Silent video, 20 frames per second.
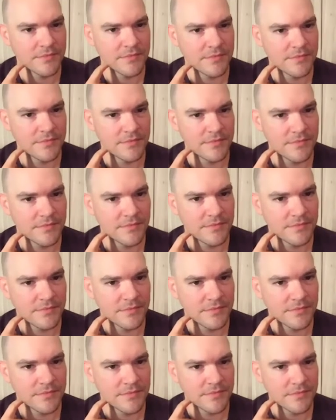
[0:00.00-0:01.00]

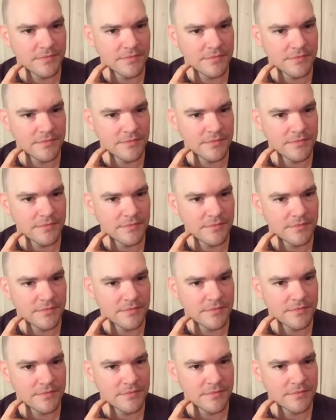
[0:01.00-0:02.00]

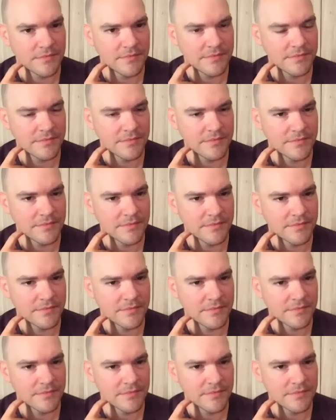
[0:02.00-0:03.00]

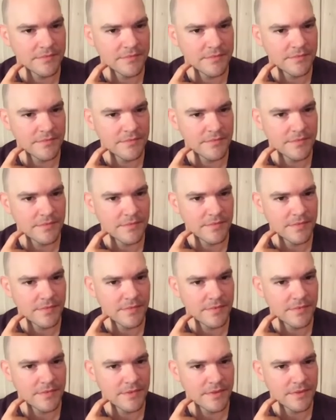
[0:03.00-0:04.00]

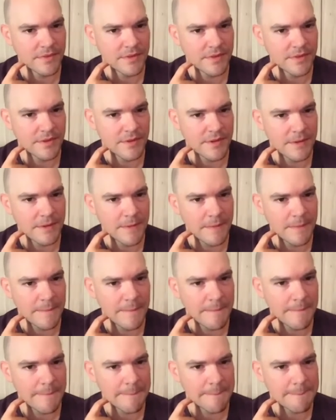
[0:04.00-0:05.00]

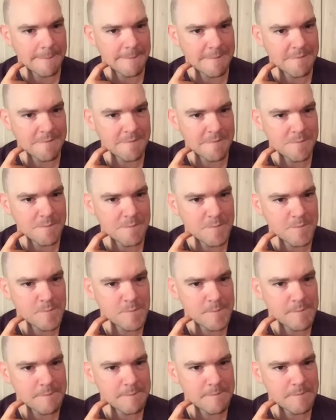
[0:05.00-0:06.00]

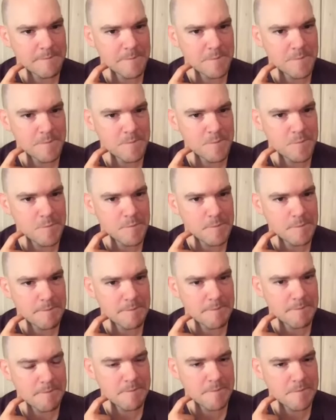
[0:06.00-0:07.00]

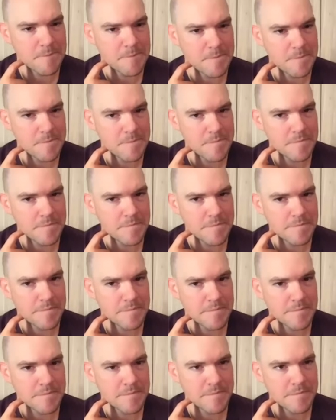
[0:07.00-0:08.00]
(silent)